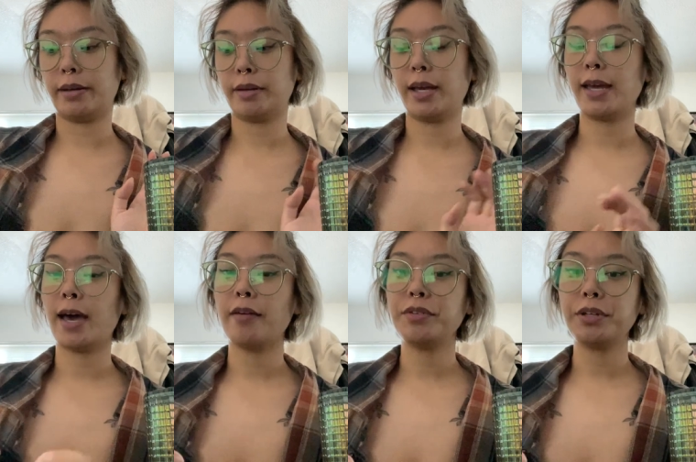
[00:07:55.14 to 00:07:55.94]
I
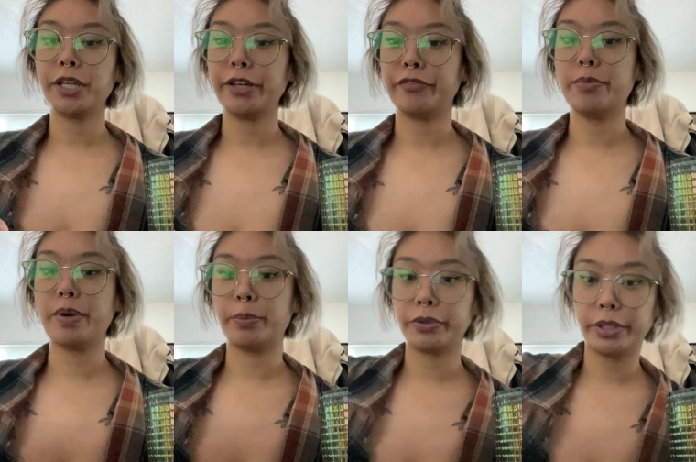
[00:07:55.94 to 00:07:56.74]
have to keep
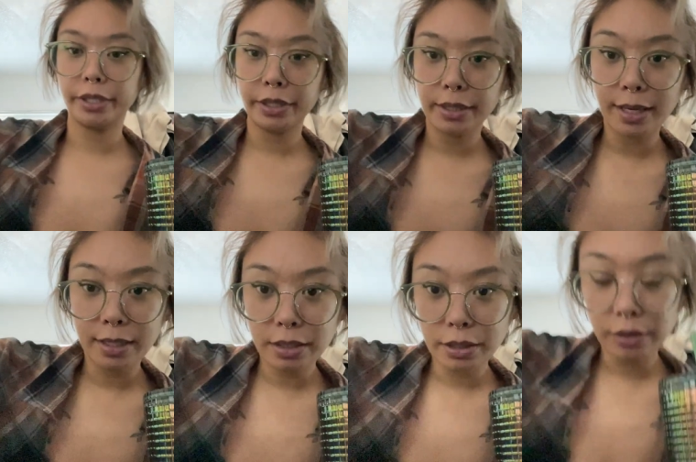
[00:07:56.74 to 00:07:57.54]
remembering
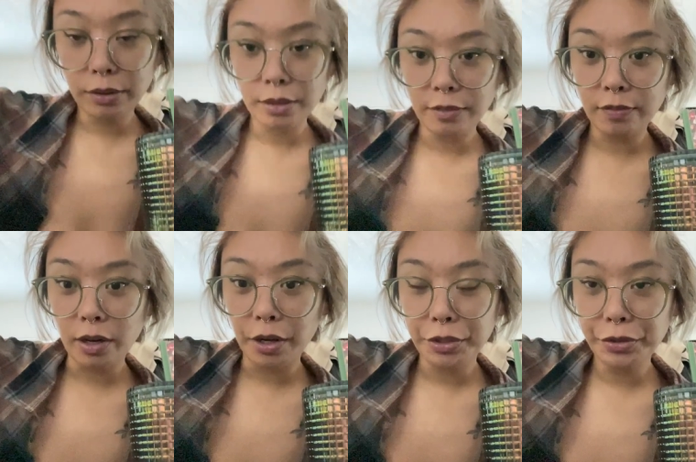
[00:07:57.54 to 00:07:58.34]
that the
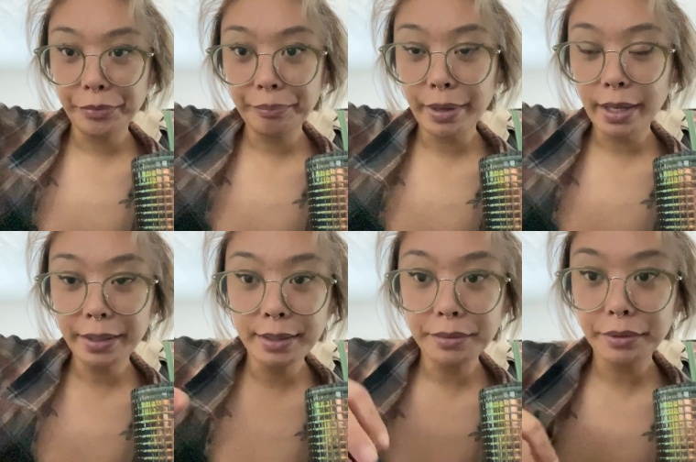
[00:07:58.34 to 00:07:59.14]
volume
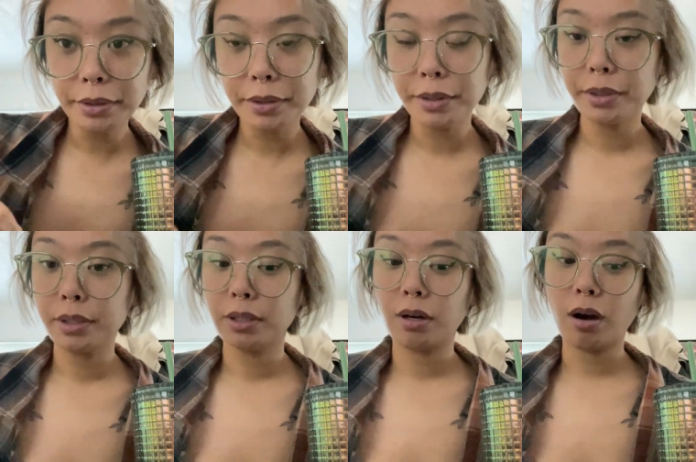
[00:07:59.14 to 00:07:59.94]
button
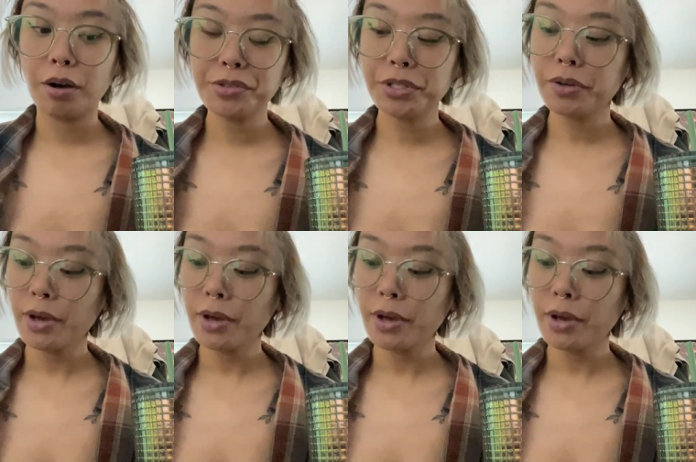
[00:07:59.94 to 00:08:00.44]
also